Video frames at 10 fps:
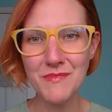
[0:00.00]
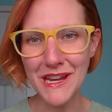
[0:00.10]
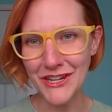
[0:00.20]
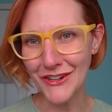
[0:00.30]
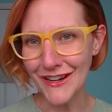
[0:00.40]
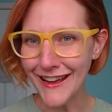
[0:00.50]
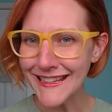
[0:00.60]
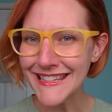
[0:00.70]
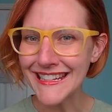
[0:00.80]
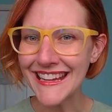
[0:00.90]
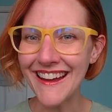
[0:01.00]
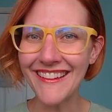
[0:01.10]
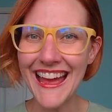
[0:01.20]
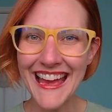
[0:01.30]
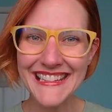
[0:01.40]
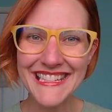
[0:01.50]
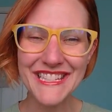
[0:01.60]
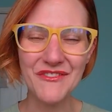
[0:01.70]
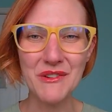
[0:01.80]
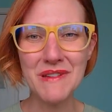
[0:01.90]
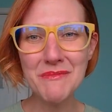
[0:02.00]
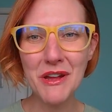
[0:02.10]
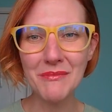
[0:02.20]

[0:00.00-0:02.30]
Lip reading: of my curiosity, I'll ask different people.